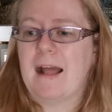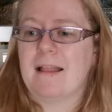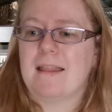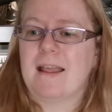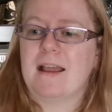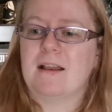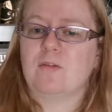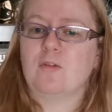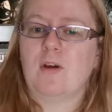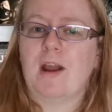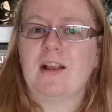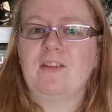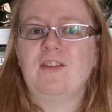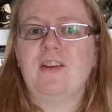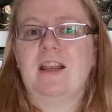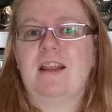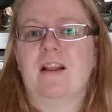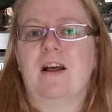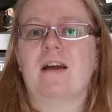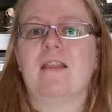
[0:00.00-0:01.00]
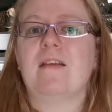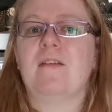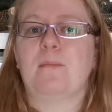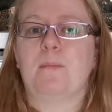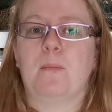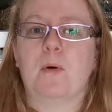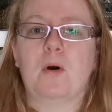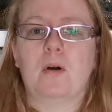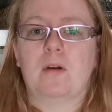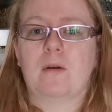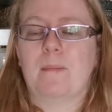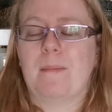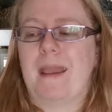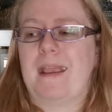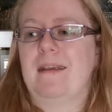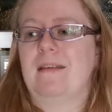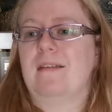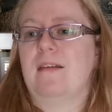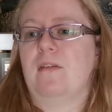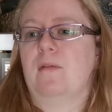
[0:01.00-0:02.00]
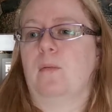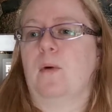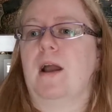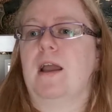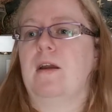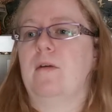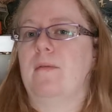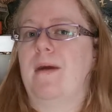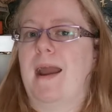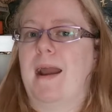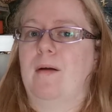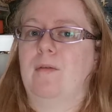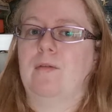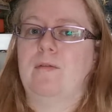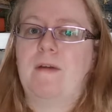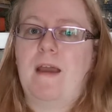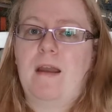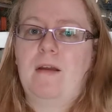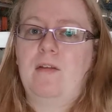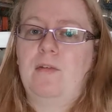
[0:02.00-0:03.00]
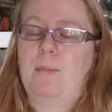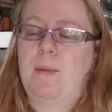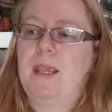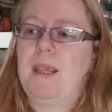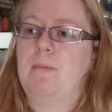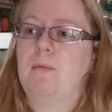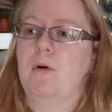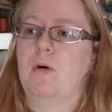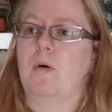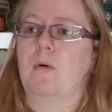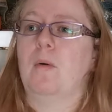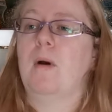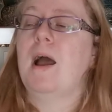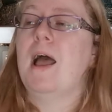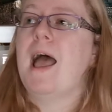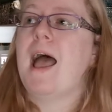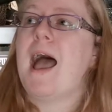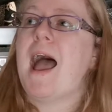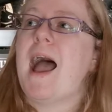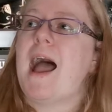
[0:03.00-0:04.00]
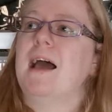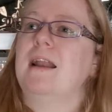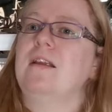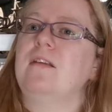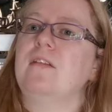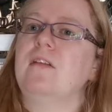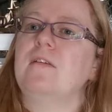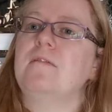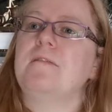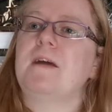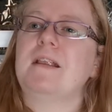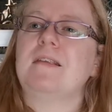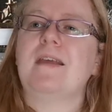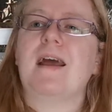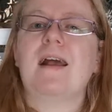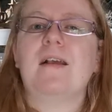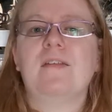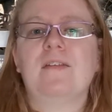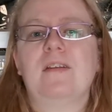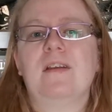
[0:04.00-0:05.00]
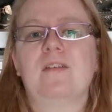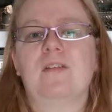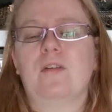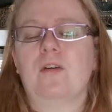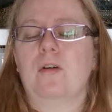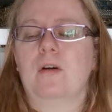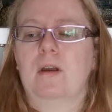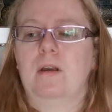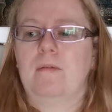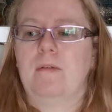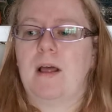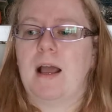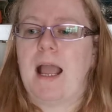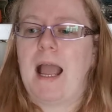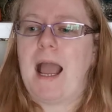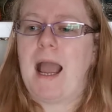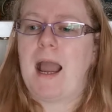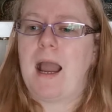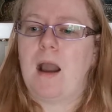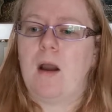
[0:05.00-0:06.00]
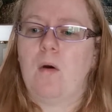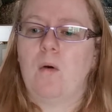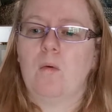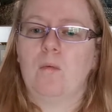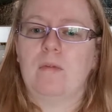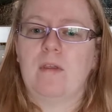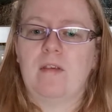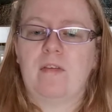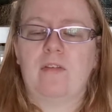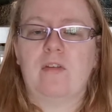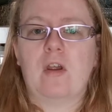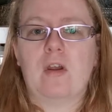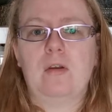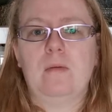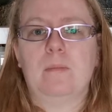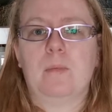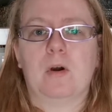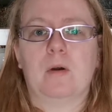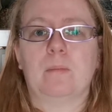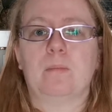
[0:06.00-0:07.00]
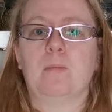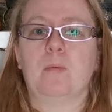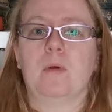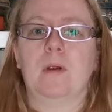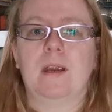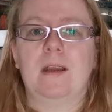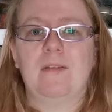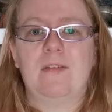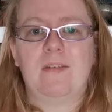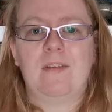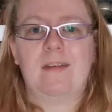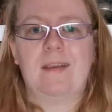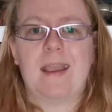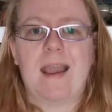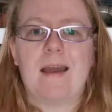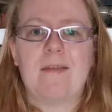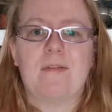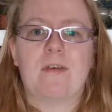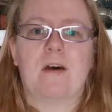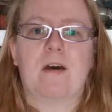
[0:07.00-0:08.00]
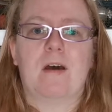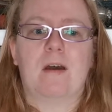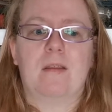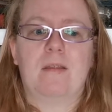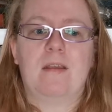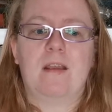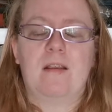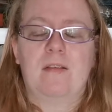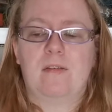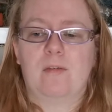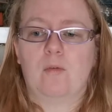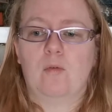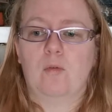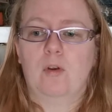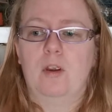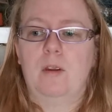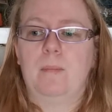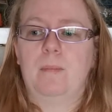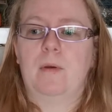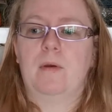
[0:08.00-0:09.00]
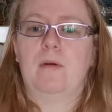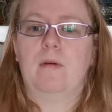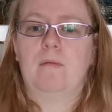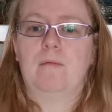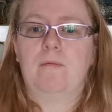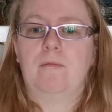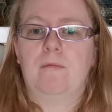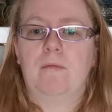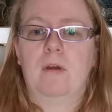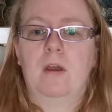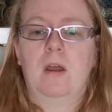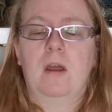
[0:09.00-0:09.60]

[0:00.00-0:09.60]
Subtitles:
and then gradually like this book makes its way around various people, and it's a fantastic story of like how this notebook brings together this group of